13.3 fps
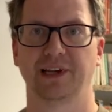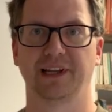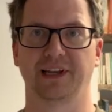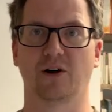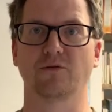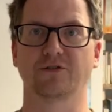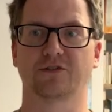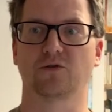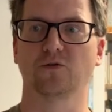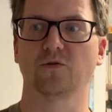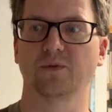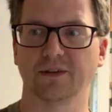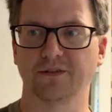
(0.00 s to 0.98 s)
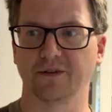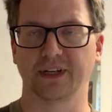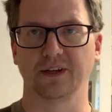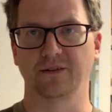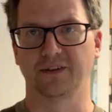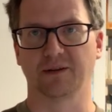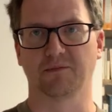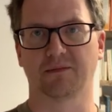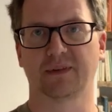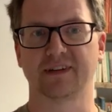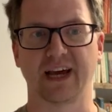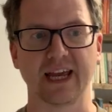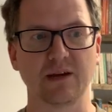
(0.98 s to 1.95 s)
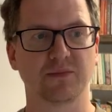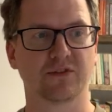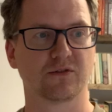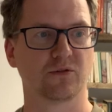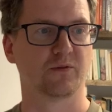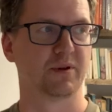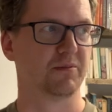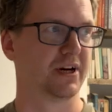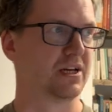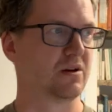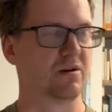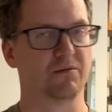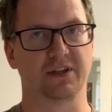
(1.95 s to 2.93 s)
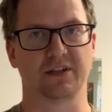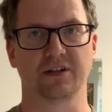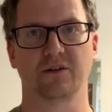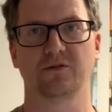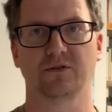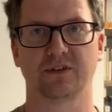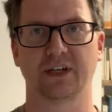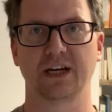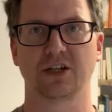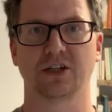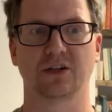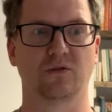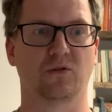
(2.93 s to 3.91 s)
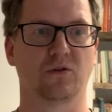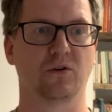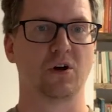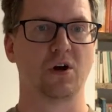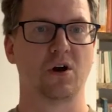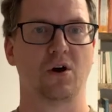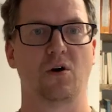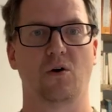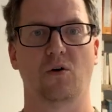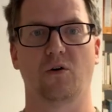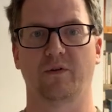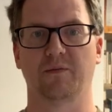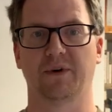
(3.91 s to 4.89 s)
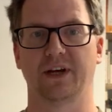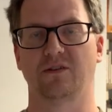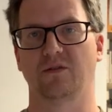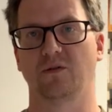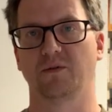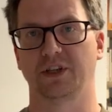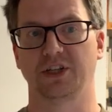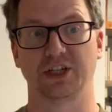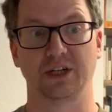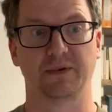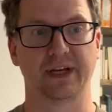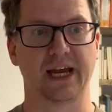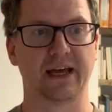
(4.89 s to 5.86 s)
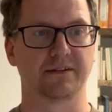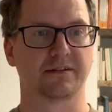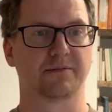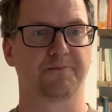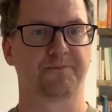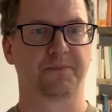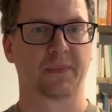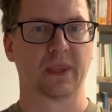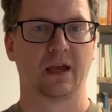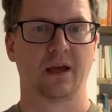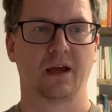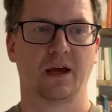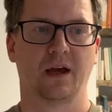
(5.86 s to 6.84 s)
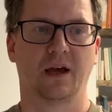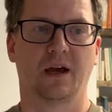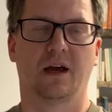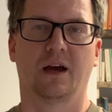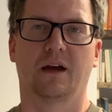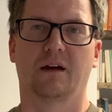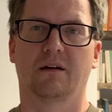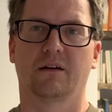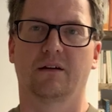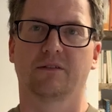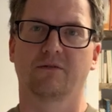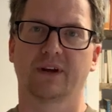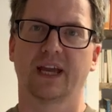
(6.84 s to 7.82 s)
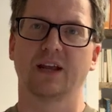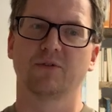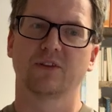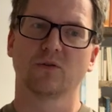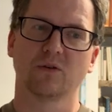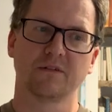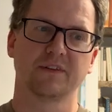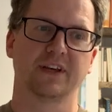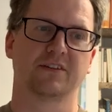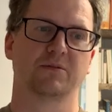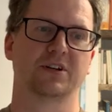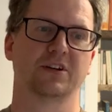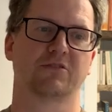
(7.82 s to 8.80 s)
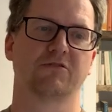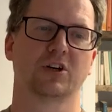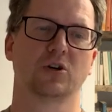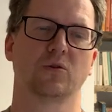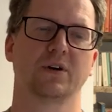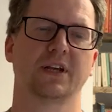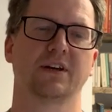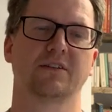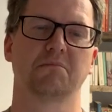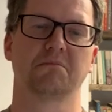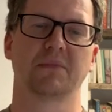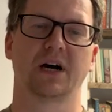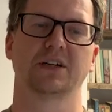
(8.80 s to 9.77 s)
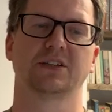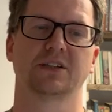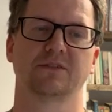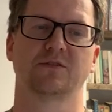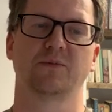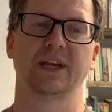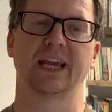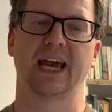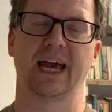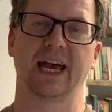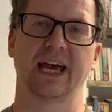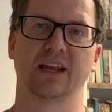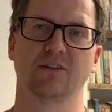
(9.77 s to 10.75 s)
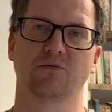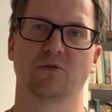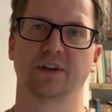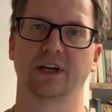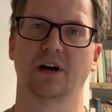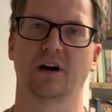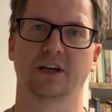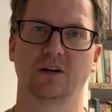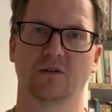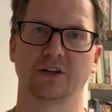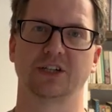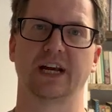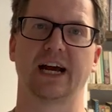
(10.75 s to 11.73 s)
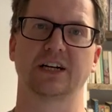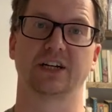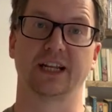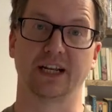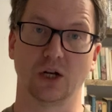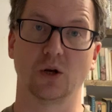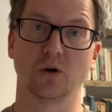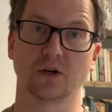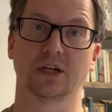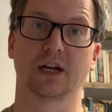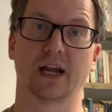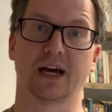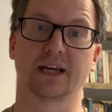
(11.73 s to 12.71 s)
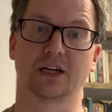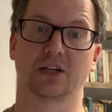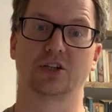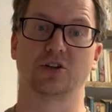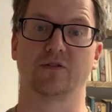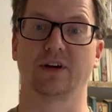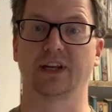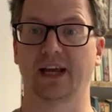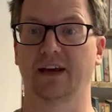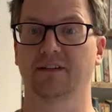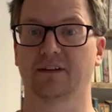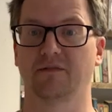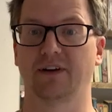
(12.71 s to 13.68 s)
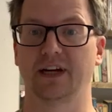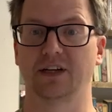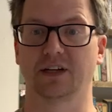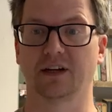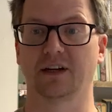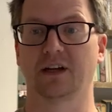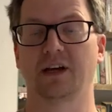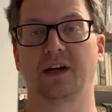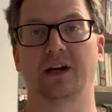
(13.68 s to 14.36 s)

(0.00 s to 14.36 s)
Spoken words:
in the old school, we'll do it using tapes, or we might do it with the total station, or we might do it with the GPS. So again, with all of this, we're just recording as much as we can of what the archaeology actually looked like during the excavation.